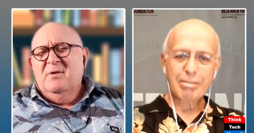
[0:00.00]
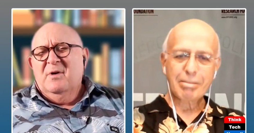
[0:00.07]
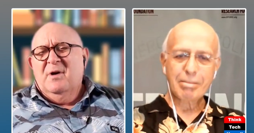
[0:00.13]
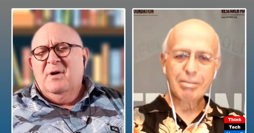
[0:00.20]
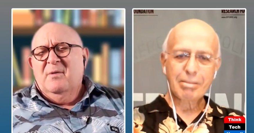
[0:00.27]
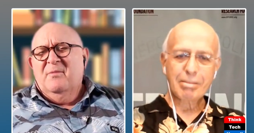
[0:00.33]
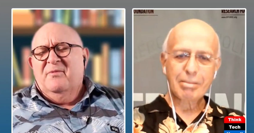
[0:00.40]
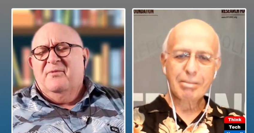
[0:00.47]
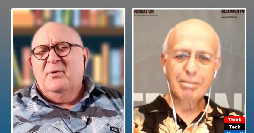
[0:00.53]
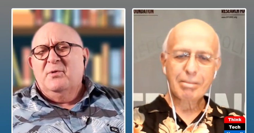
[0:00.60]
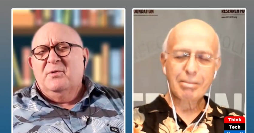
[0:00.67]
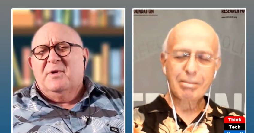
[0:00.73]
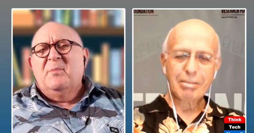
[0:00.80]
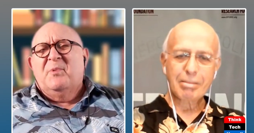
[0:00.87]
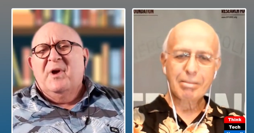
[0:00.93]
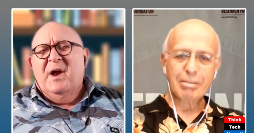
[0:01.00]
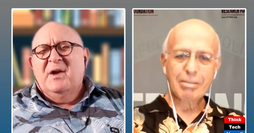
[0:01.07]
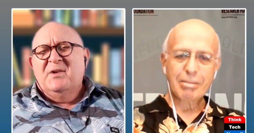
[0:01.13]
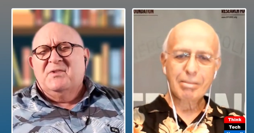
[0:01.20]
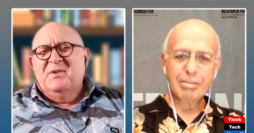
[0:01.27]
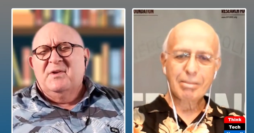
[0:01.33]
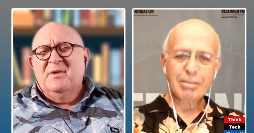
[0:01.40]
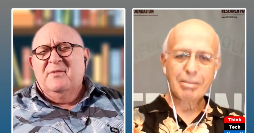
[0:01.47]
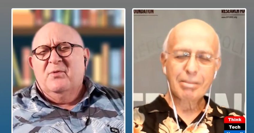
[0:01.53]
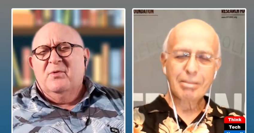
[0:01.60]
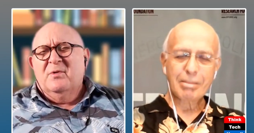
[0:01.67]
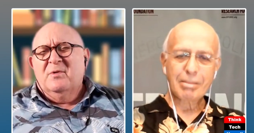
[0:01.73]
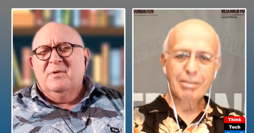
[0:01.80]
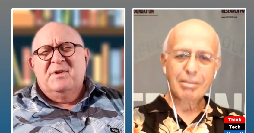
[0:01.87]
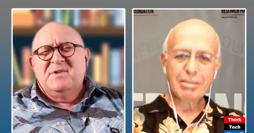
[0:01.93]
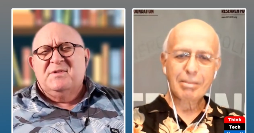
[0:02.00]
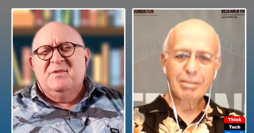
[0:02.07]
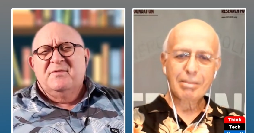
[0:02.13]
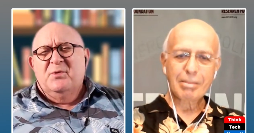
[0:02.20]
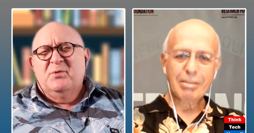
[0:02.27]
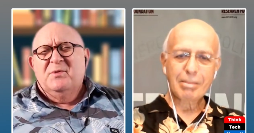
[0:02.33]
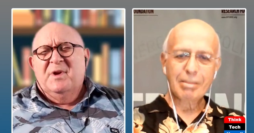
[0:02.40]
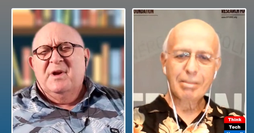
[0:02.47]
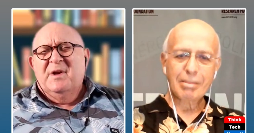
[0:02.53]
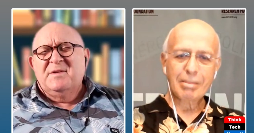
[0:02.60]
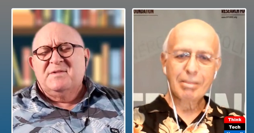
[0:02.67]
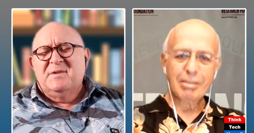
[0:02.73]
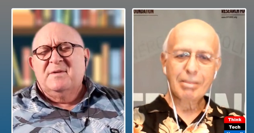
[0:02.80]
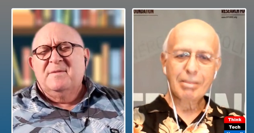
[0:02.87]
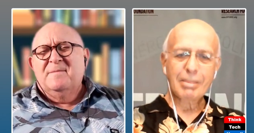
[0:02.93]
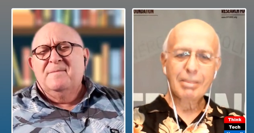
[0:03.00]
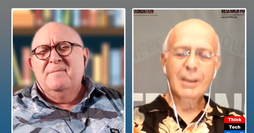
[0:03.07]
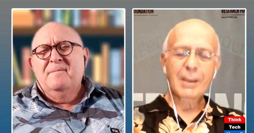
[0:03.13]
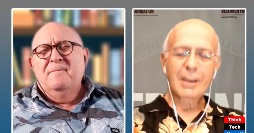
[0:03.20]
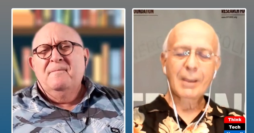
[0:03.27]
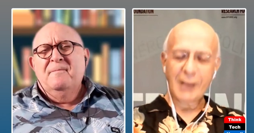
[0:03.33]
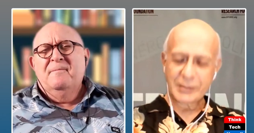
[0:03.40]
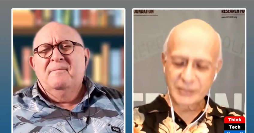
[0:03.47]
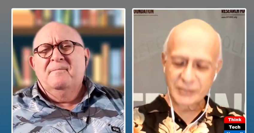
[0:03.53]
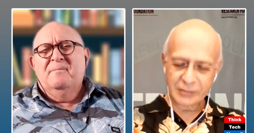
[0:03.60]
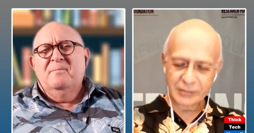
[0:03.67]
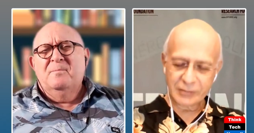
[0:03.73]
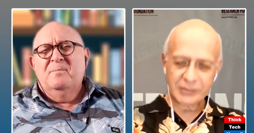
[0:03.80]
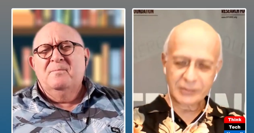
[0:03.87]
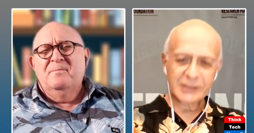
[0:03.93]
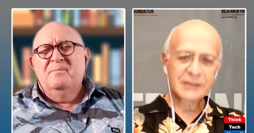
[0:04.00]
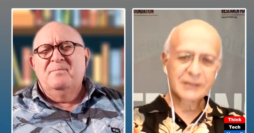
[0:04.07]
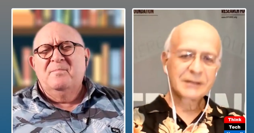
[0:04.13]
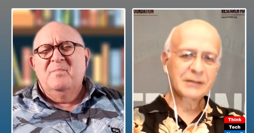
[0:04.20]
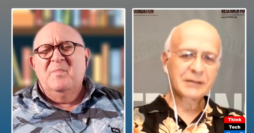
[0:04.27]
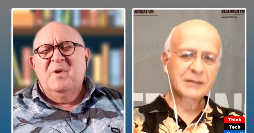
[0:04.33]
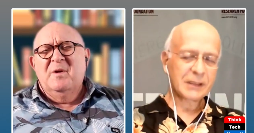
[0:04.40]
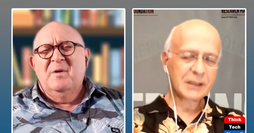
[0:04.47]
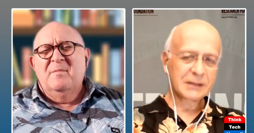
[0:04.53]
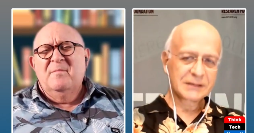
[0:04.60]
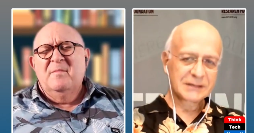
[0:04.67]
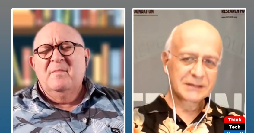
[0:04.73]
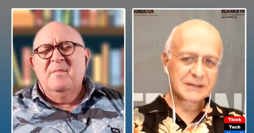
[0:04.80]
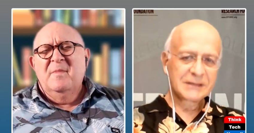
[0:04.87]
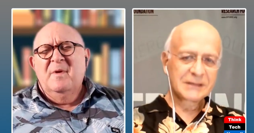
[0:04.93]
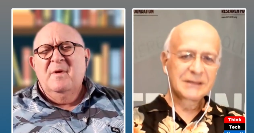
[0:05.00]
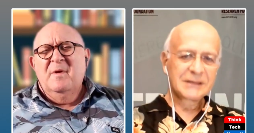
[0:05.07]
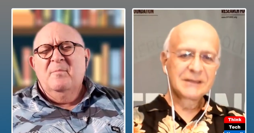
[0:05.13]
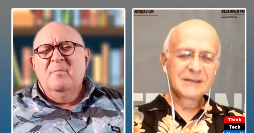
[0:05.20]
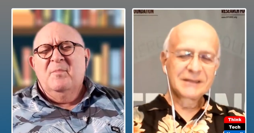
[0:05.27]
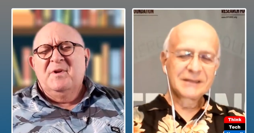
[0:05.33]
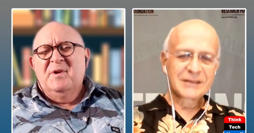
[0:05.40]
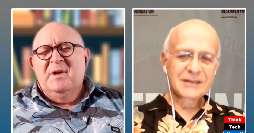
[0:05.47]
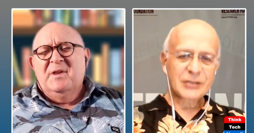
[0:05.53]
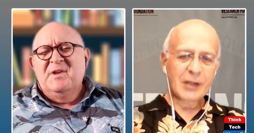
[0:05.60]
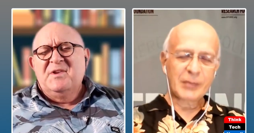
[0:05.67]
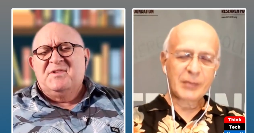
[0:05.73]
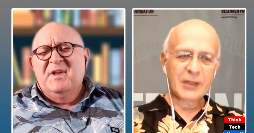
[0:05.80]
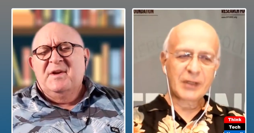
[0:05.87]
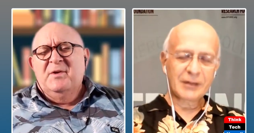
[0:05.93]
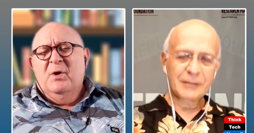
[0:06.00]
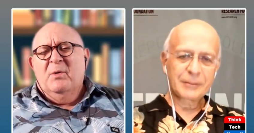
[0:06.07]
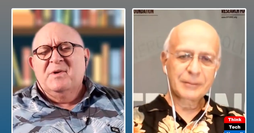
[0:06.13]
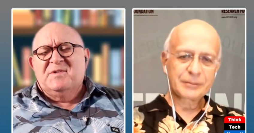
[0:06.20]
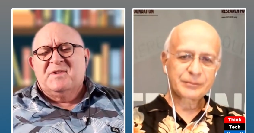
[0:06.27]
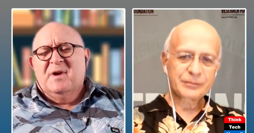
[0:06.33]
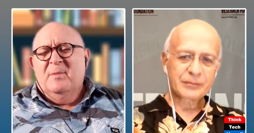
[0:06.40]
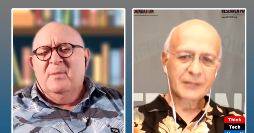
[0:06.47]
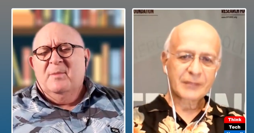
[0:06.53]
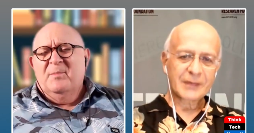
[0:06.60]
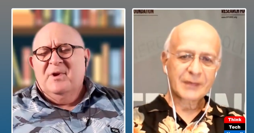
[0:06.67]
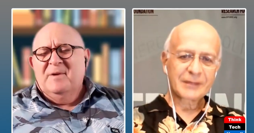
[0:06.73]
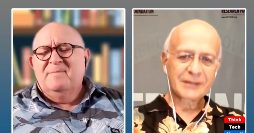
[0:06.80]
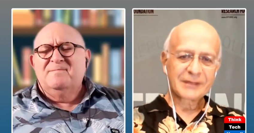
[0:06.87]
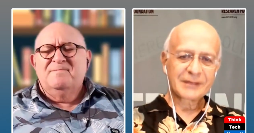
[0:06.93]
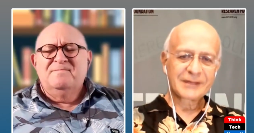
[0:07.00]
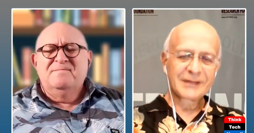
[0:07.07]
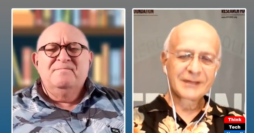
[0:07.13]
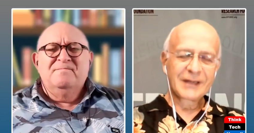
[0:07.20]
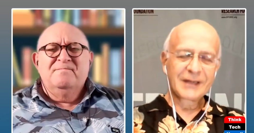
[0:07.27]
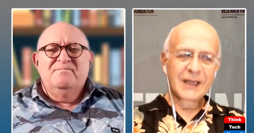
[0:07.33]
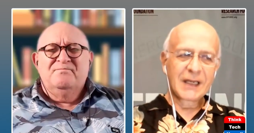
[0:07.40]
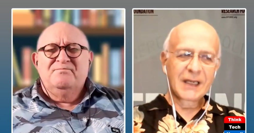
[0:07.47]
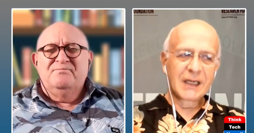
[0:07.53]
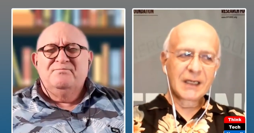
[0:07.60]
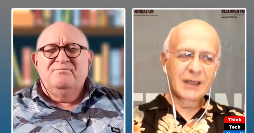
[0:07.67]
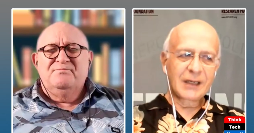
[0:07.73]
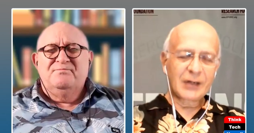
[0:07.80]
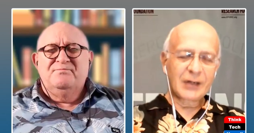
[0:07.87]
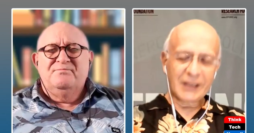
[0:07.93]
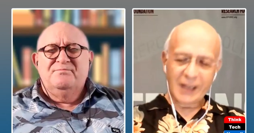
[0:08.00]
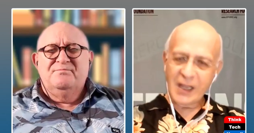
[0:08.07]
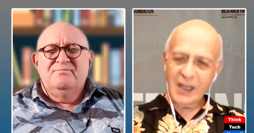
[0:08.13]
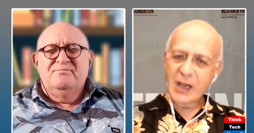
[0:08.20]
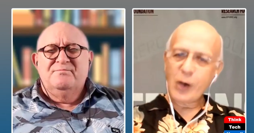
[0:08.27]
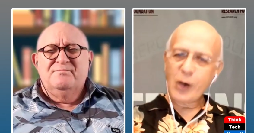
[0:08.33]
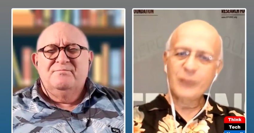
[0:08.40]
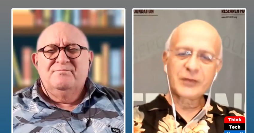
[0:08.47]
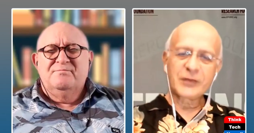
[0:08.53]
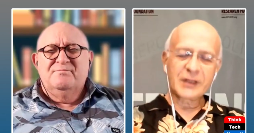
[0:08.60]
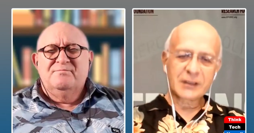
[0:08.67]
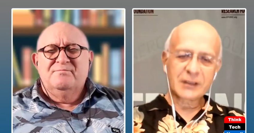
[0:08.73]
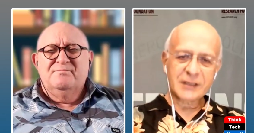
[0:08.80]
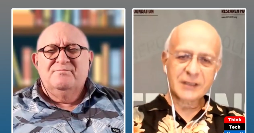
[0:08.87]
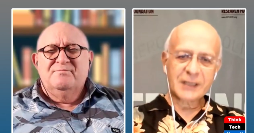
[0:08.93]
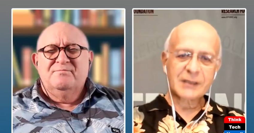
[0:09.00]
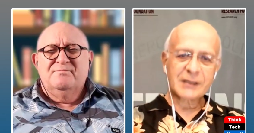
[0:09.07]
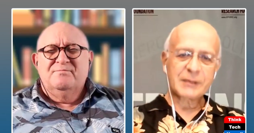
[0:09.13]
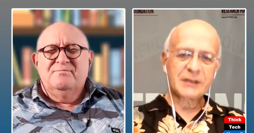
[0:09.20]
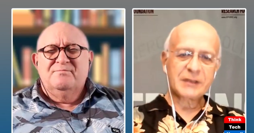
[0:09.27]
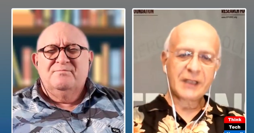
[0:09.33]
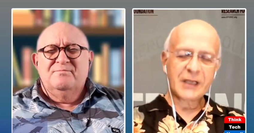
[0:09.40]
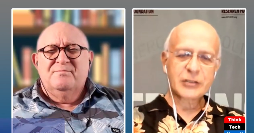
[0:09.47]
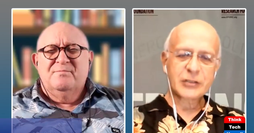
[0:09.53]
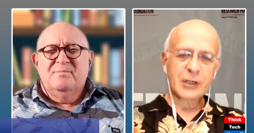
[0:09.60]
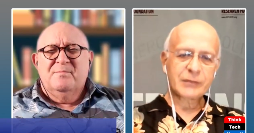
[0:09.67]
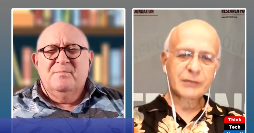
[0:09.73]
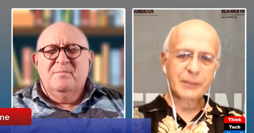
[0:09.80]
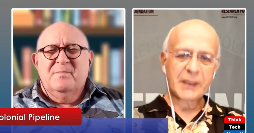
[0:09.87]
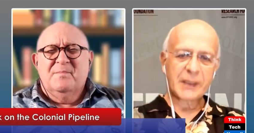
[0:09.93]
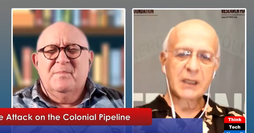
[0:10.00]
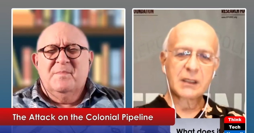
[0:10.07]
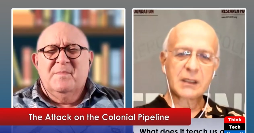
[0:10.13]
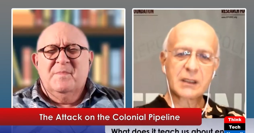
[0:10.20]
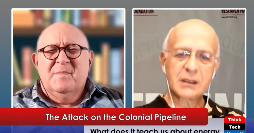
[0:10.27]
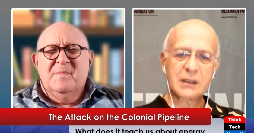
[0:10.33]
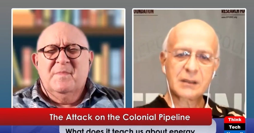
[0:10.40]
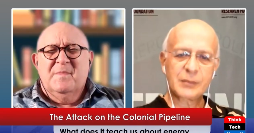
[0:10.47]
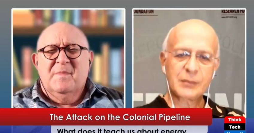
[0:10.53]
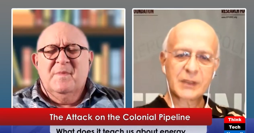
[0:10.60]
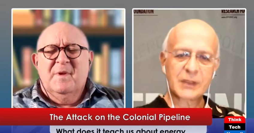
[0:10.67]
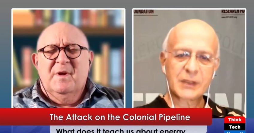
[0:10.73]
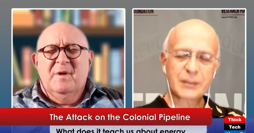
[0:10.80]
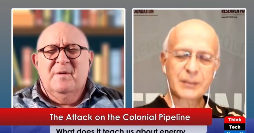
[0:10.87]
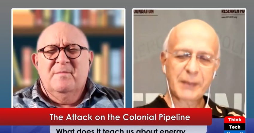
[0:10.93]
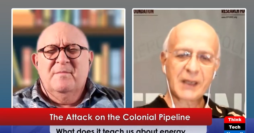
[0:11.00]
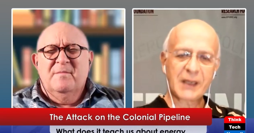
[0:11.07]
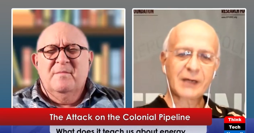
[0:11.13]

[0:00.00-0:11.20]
Speaker 1: uh, full capacity for at least a few days. Huh? Absolutely. Right. Yeah. But
Speaker 2: at least yeah. they know it's coming. So, yeah. Hopefully it'll take the, the edge off the panic, because the yeah. panic